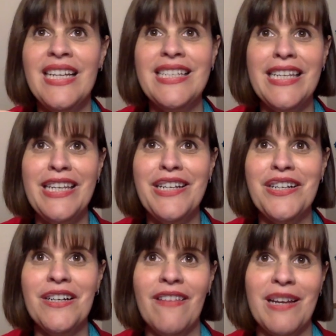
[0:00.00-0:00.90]
and to
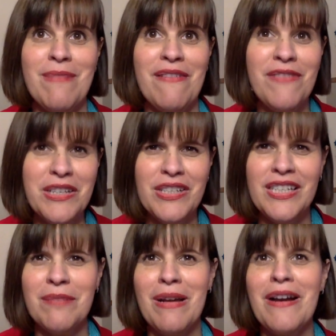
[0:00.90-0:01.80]
hear like my vision
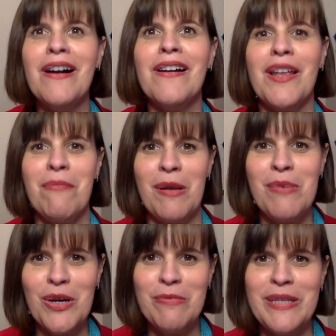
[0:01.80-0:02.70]
and my heart and my
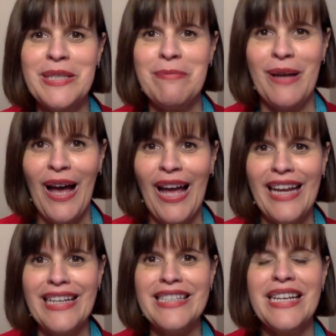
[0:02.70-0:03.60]
purpose
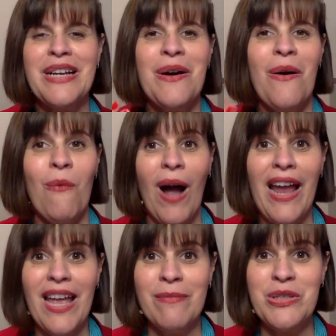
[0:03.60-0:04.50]
behind
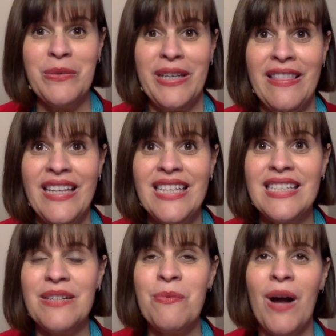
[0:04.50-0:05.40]
why I'm doing
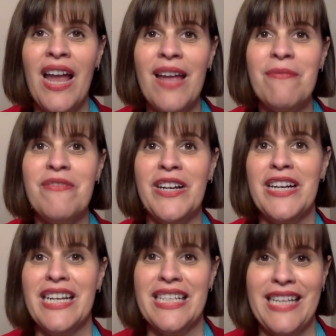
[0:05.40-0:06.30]
this and why I'm
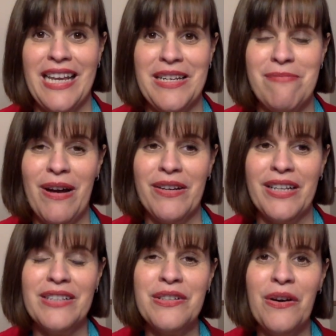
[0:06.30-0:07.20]
very excited about
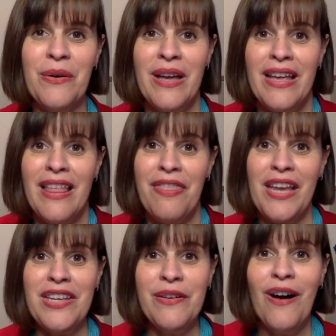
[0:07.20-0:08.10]
it. So
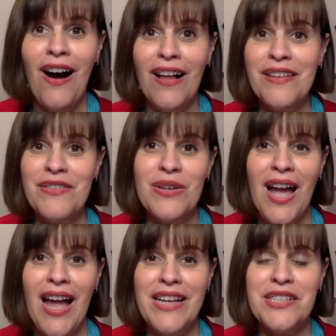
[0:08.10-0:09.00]
thank you all of you
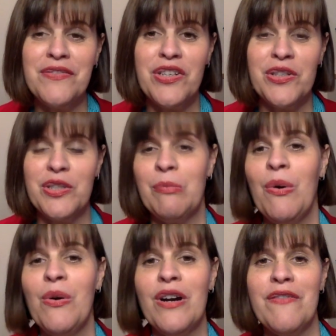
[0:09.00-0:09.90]
guys for your
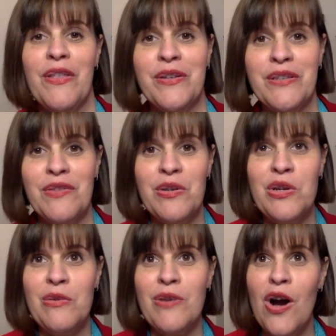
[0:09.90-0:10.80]
support. For those of you
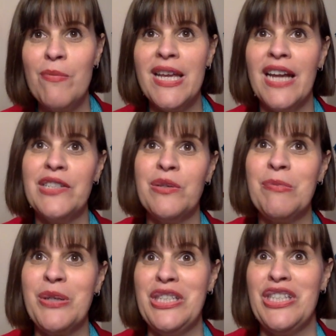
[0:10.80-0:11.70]
who know me, I do
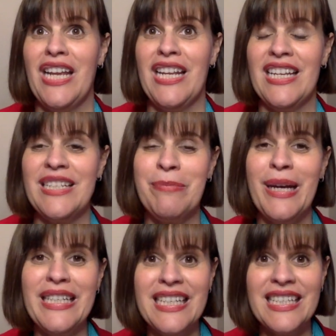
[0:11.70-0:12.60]
appreciate it.
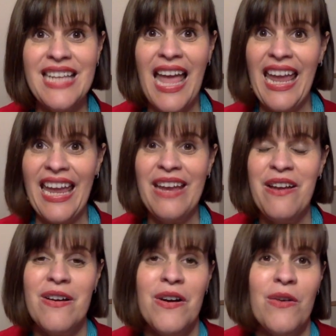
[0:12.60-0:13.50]
But today,
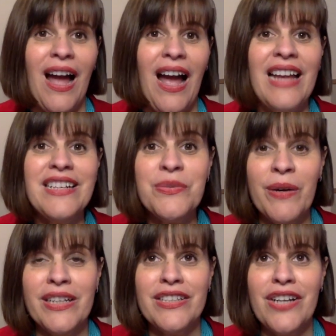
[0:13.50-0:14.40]
I just
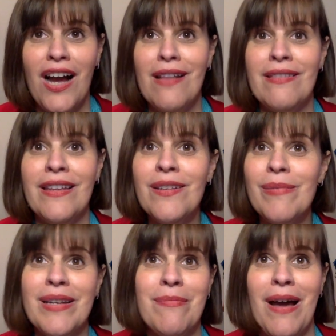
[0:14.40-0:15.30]
want to talk a little
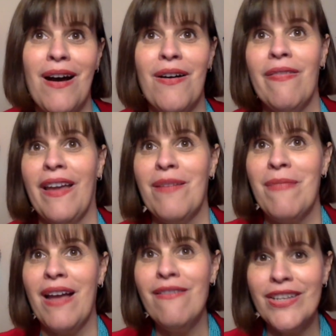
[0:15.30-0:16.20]
bit about like
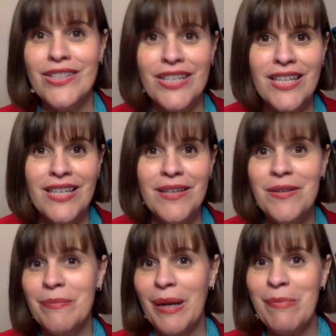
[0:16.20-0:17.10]
my
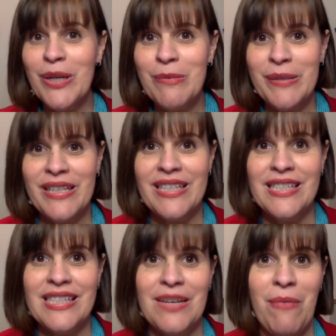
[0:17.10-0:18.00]
vision, my
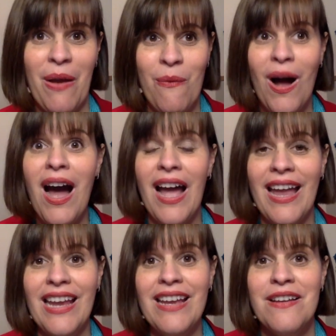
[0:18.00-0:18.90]
purpose, and my
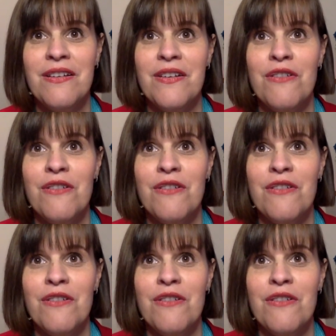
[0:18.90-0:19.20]
why